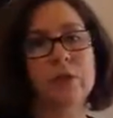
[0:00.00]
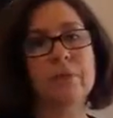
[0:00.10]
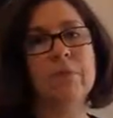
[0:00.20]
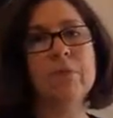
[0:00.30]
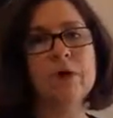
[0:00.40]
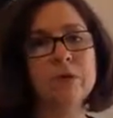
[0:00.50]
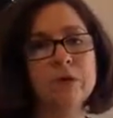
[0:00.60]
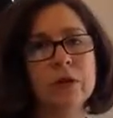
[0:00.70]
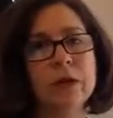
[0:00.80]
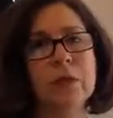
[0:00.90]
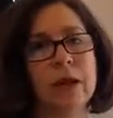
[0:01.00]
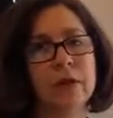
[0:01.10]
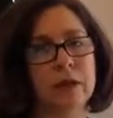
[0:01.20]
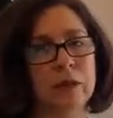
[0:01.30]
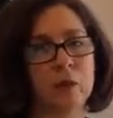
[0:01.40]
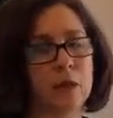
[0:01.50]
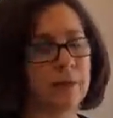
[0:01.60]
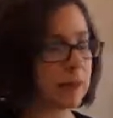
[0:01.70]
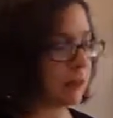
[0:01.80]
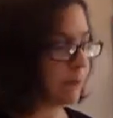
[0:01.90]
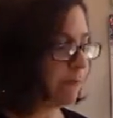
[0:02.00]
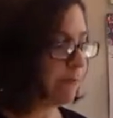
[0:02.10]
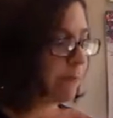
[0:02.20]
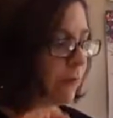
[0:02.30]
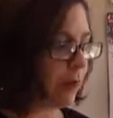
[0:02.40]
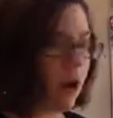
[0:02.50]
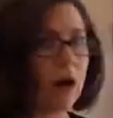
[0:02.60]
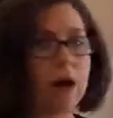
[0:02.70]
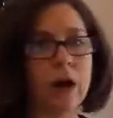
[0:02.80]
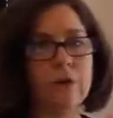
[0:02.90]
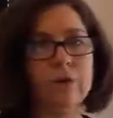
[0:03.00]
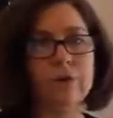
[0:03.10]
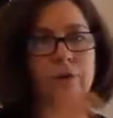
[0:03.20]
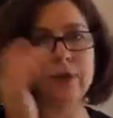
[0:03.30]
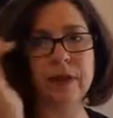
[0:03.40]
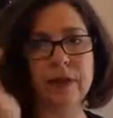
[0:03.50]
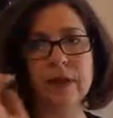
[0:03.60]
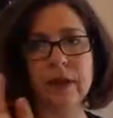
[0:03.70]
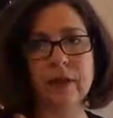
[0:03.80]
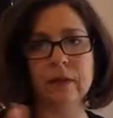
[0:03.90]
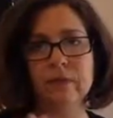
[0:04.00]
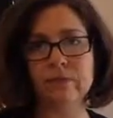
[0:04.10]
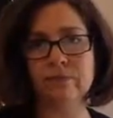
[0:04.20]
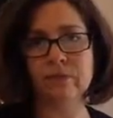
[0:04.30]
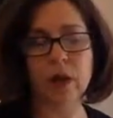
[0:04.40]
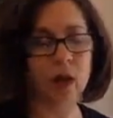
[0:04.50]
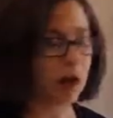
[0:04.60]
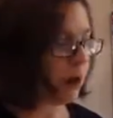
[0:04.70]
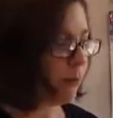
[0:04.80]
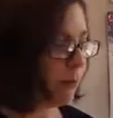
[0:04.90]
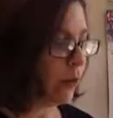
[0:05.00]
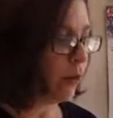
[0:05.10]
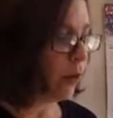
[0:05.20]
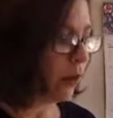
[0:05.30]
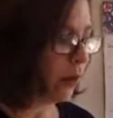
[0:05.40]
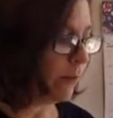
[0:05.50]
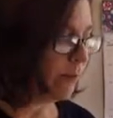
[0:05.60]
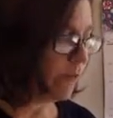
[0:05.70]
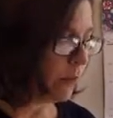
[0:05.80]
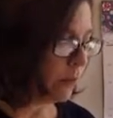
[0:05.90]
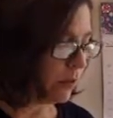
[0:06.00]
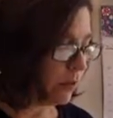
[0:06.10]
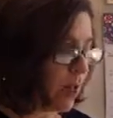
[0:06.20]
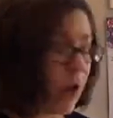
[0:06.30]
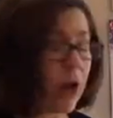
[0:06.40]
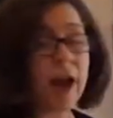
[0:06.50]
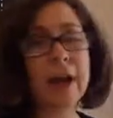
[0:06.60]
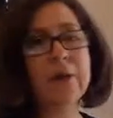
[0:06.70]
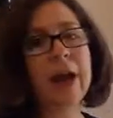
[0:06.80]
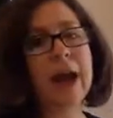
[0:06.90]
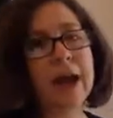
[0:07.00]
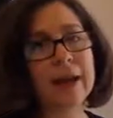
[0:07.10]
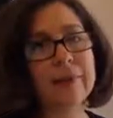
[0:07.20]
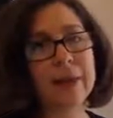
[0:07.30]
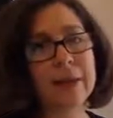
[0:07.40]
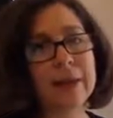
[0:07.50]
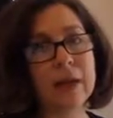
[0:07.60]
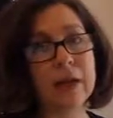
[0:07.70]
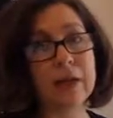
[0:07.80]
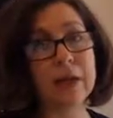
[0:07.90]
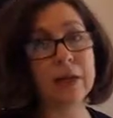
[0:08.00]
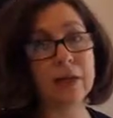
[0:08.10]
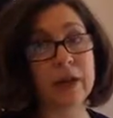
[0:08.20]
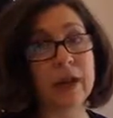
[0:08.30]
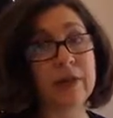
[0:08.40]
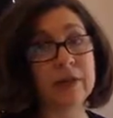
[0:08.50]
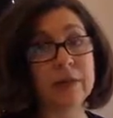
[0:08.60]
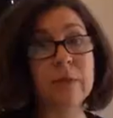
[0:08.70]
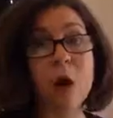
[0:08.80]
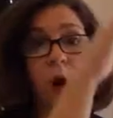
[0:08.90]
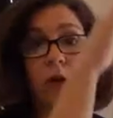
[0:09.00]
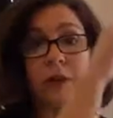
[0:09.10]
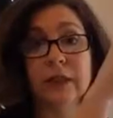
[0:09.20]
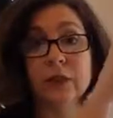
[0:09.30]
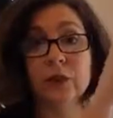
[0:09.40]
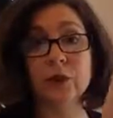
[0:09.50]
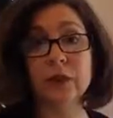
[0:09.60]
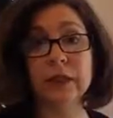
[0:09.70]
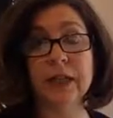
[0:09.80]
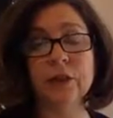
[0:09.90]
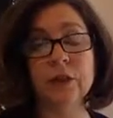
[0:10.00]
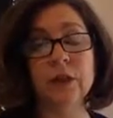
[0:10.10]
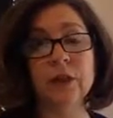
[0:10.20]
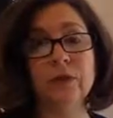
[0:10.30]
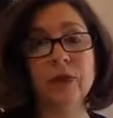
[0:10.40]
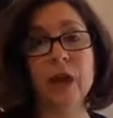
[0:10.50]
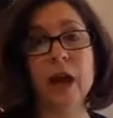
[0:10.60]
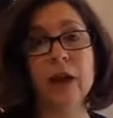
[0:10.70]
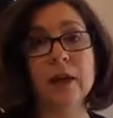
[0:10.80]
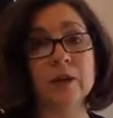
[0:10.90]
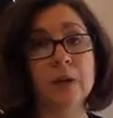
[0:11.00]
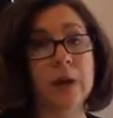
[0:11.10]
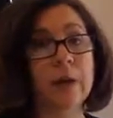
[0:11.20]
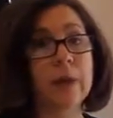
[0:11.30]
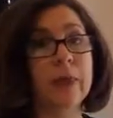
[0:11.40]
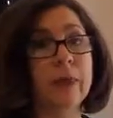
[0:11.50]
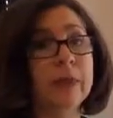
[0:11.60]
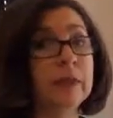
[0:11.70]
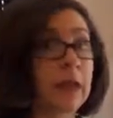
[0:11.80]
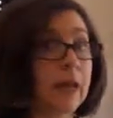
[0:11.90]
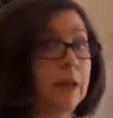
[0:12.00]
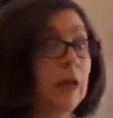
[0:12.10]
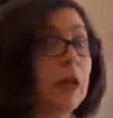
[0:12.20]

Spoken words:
mostly plastic ornaments that get hung up or I don't hang very many on my tree. I have a small tinsel tree. It's only 2 feet high. It goes on the table.